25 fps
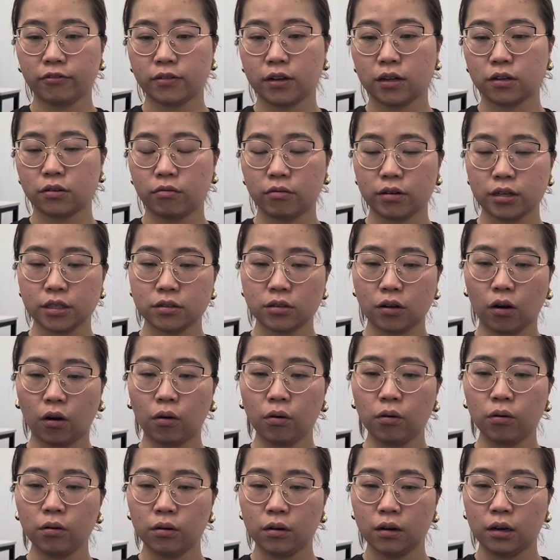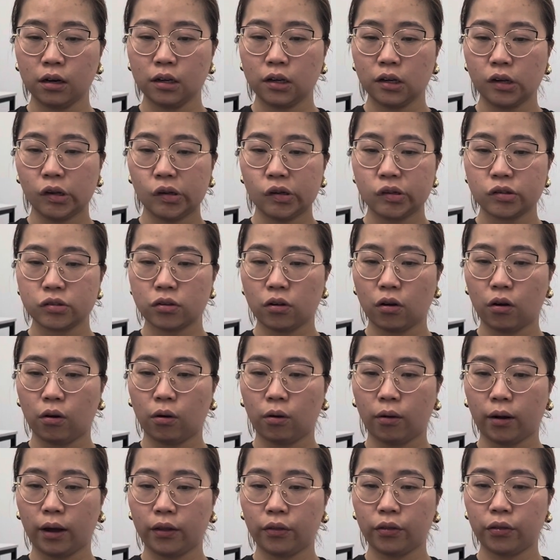the result.
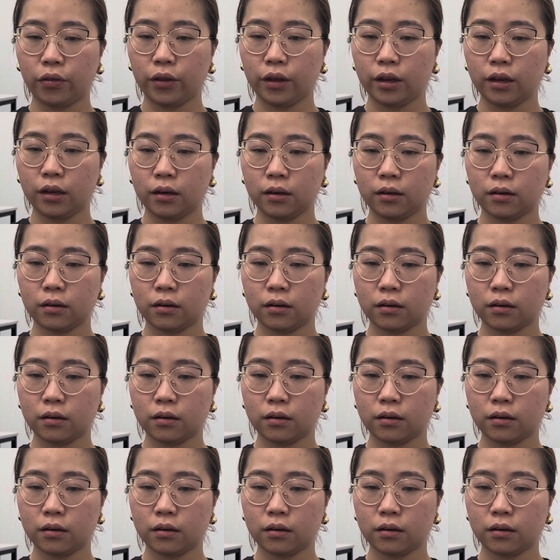So I think